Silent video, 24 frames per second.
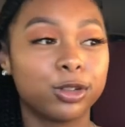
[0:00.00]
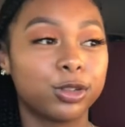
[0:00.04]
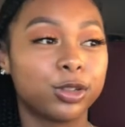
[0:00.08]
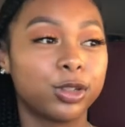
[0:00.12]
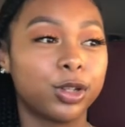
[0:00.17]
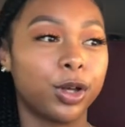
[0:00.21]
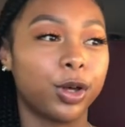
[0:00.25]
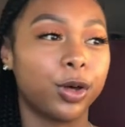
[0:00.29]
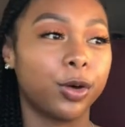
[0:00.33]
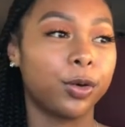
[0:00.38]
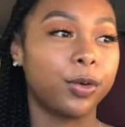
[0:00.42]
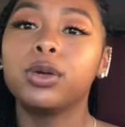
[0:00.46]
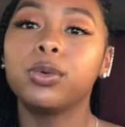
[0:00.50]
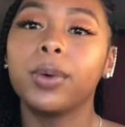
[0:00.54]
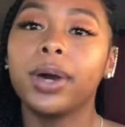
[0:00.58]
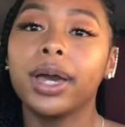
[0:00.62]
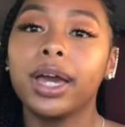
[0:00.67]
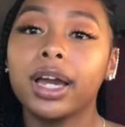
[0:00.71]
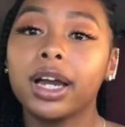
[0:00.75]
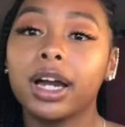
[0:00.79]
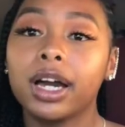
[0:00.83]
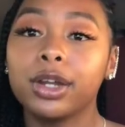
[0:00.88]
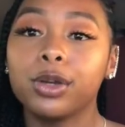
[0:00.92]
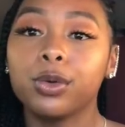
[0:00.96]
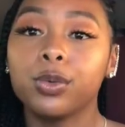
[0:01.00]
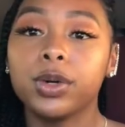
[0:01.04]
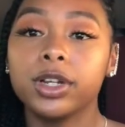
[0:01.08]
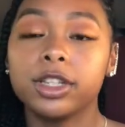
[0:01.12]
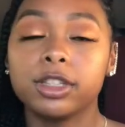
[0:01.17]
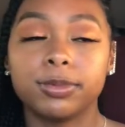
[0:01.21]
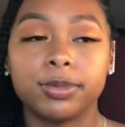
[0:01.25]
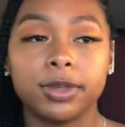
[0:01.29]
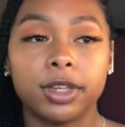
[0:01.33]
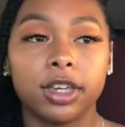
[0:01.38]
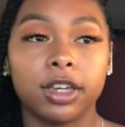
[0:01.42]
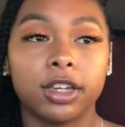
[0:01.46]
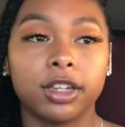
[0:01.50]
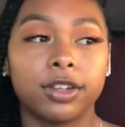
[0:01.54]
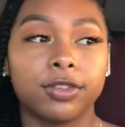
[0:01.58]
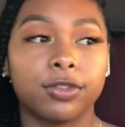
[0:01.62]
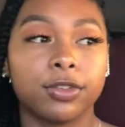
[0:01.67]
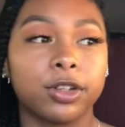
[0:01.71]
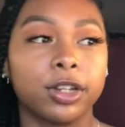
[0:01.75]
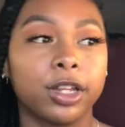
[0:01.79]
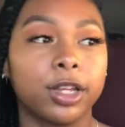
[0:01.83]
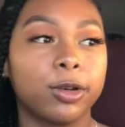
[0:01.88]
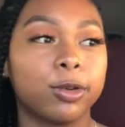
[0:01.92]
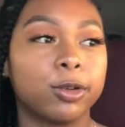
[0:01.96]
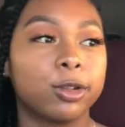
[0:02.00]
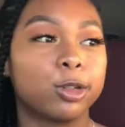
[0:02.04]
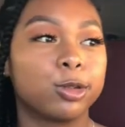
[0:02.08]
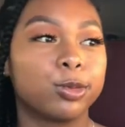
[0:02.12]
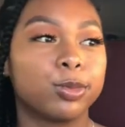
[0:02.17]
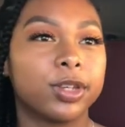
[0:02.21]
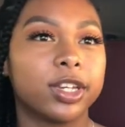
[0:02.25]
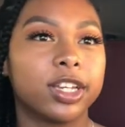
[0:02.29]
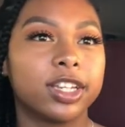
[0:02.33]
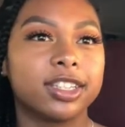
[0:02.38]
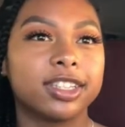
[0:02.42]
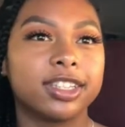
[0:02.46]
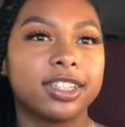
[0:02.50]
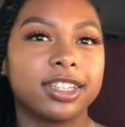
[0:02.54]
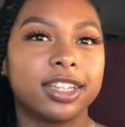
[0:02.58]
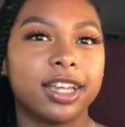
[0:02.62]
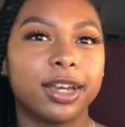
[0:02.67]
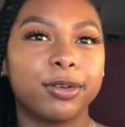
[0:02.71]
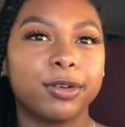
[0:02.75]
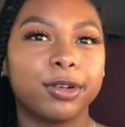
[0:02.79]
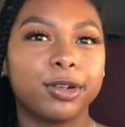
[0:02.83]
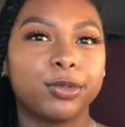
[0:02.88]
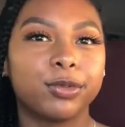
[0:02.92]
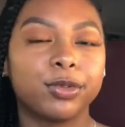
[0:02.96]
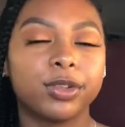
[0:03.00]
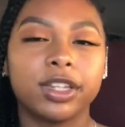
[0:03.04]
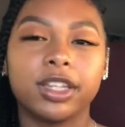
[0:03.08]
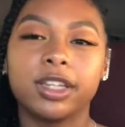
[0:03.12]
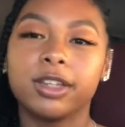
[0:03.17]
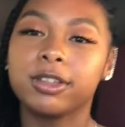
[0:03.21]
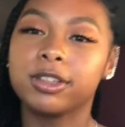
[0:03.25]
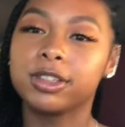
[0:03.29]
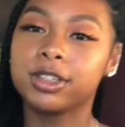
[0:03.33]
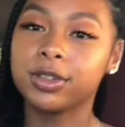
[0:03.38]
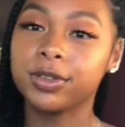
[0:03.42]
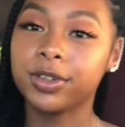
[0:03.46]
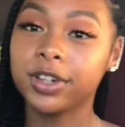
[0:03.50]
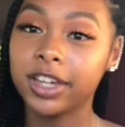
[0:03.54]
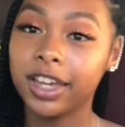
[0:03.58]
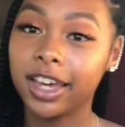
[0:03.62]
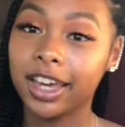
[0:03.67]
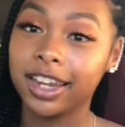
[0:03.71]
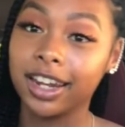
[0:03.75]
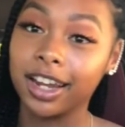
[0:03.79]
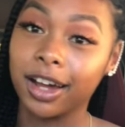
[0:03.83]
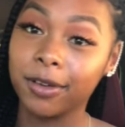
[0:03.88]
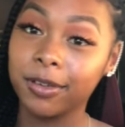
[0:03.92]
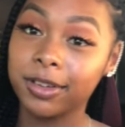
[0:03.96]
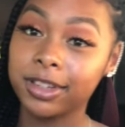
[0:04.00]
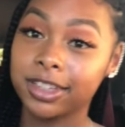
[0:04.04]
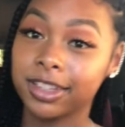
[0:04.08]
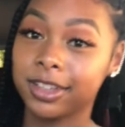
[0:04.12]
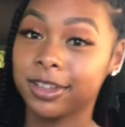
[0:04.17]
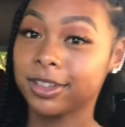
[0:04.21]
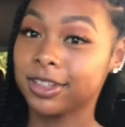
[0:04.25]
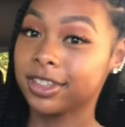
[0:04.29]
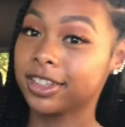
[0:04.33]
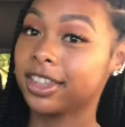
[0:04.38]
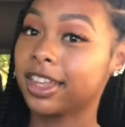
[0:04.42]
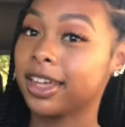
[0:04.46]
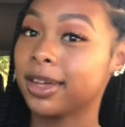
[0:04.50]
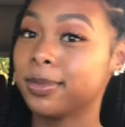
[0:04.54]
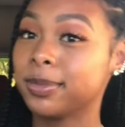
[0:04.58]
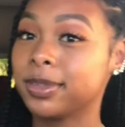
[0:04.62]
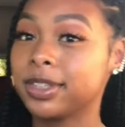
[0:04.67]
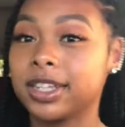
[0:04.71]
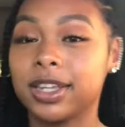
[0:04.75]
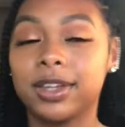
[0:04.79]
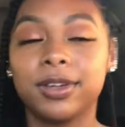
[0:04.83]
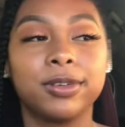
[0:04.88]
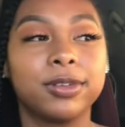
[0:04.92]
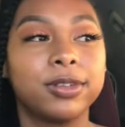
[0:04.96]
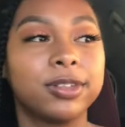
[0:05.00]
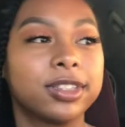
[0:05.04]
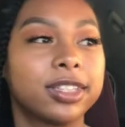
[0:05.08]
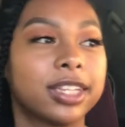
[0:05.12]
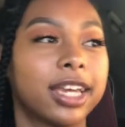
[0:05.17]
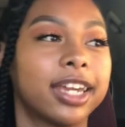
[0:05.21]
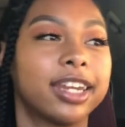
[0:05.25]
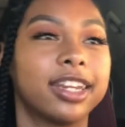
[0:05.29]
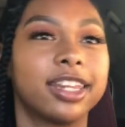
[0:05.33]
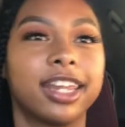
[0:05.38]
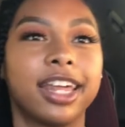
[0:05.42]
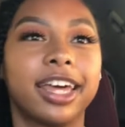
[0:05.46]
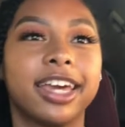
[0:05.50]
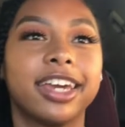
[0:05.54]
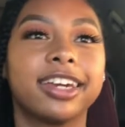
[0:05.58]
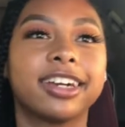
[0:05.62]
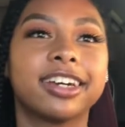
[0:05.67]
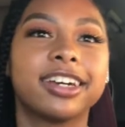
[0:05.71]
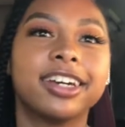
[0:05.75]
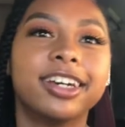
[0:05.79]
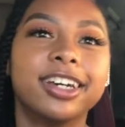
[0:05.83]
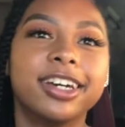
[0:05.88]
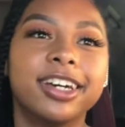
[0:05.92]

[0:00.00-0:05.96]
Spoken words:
So in a way I kind of was speaking a different language because they weren't really used to it and I wasn't used to them. So it was kind of like